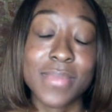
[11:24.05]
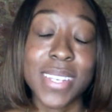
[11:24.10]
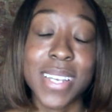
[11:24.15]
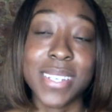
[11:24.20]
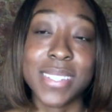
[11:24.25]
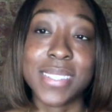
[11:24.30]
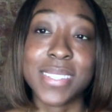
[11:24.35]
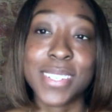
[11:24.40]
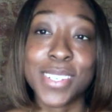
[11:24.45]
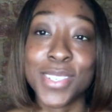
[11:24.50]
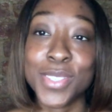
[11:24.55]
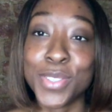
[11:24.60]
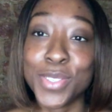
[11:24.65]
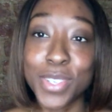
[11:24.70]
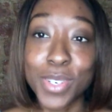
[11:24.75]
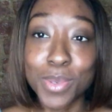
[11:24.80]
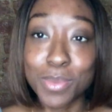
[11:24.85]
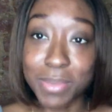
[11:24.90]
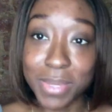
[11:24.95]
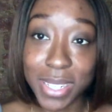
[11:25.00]
until you
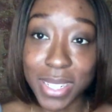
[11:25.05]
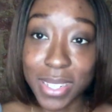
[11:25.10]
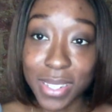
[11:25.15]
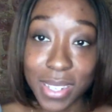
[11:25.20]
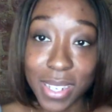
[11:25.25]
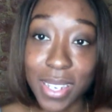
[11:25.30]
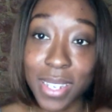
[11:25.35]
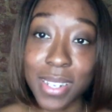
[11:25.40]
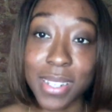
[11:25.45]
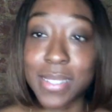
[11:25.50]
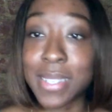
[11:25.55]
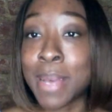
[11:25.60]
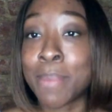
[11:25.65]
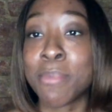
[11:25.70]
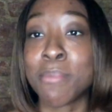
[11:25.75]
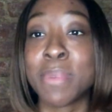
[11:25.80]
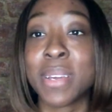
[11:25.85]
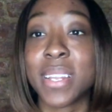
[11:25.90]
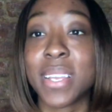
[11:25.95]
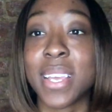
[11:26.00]
don't need any type of
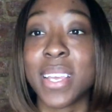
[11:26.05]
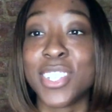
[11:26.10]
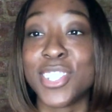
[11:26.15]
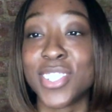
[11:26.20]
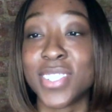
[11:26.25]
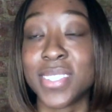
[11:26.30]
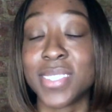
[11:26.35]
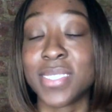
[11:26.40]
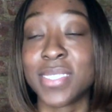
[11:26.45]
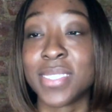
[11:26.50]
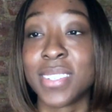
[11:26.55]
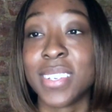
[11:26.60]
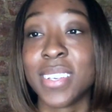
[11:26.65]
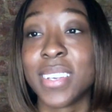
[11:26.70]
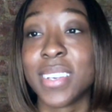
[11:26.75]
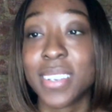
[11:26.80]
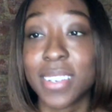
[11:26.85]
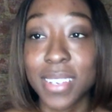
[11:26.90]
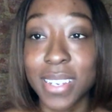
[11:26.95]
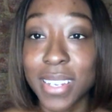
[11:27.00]
medication
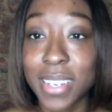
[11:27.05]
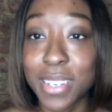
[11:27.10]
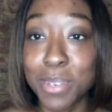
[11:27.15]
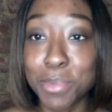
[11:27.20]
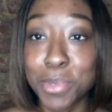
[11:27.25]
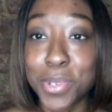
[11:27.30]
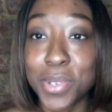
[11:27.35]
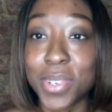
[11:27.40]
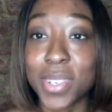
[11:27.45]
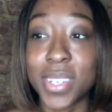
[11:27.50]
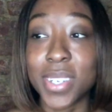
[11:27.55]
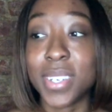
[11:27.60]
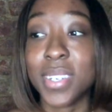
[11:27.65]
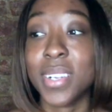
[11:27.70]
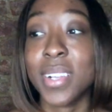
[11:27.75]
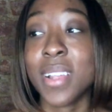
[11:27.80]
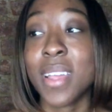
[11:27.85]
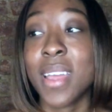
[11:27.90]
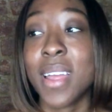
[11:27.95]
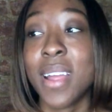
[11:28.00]
anymore.
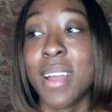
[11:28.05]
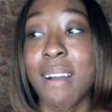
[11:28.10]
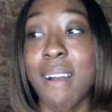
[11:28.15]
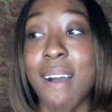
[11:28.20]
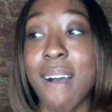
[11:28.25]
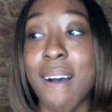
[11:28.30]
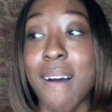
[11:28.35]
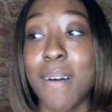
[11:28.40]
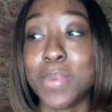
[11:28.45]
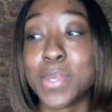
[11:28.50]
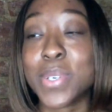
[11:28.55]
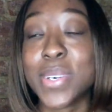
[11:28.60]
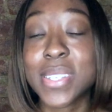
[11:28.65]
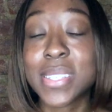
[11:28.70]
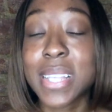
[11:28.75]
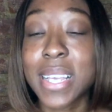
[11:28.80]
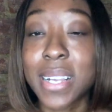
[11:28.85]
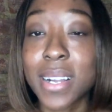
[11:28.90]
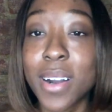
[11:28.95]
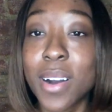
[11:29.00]
So it's
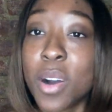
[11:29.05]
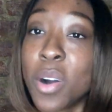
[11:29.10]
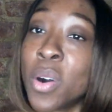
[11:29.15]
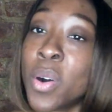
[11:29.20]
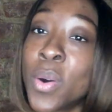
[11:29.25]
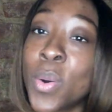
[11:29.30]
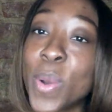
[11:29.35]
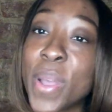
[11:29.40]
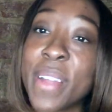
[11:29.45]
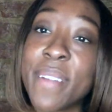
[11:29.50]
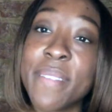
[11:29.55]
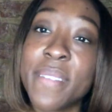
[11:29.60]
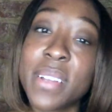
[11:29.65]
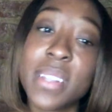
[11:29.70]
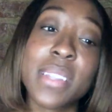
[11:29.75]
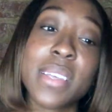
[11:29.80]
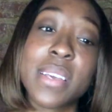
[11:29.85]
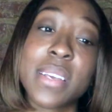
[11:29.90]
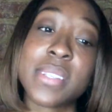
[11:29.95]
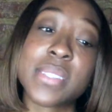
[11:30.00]
like it
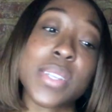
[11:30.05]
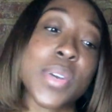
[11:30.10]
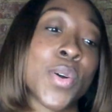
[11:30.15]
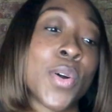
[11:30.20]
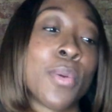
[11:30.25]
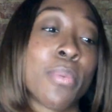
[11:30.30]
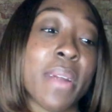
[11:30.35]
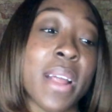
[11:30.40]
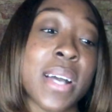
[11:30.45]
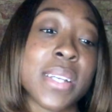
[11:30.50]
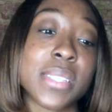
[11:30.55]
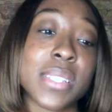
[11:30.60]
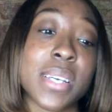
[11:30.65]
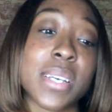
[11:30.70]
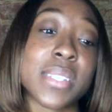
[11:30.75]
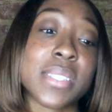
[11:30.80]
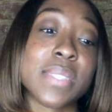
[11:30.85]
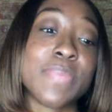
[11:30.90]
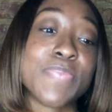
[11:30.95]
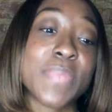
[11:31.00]
really is a whole
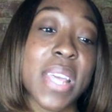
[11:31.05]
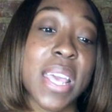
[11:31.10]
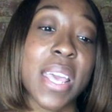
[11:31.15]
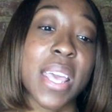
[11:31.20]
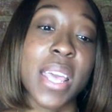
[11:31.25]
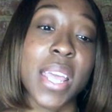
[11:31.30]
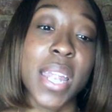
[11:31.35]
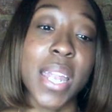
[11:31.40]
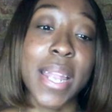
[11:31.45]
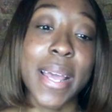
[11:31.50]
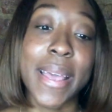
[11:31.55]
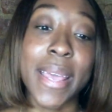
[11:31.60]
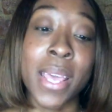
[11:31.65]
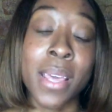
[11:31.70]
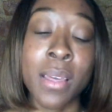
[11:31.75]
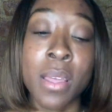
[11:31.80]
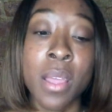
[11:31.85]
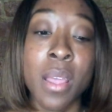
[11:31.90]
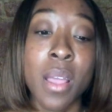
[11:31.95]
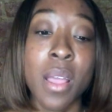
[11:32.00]
process. And like,
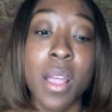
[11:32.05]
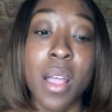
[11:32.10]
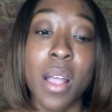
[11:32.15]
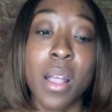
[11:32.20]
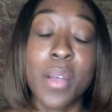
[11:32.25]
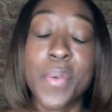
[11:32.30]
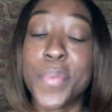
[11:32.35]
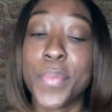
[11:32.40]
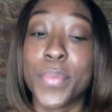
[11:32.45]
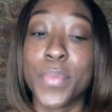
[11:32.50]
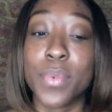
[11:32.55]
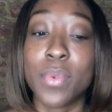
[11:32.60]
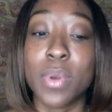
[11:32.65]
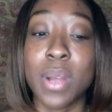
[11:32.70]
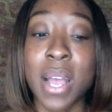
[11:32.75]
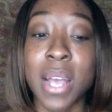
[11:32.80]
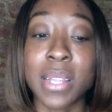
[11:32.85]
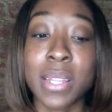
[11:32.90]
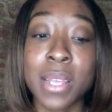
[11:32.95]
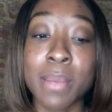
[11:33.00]

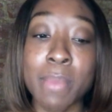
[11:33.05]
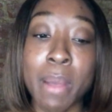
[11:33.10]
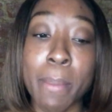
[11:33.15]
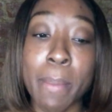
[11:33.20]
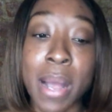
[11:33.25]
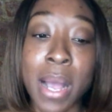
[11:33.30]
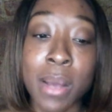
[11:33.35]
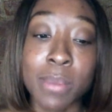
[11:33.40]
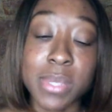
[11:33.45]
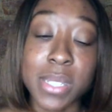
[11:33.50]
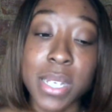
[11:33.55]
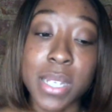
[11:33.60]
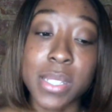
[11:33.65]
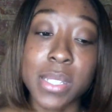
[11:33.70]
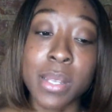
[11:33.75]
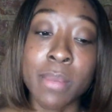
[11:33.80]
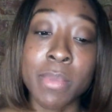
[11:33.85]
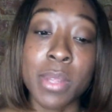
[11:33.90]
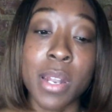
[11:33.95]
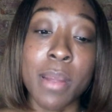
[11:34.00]
I think my mom said
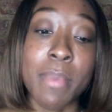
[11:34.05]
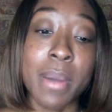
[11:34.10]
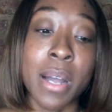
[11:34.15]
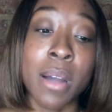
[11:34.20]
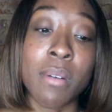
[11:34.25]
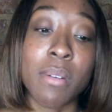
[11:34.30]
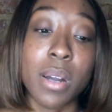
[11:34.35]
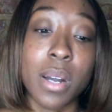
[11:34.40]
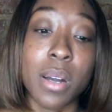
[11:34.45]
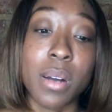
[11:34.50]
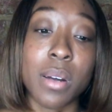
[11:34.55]
something about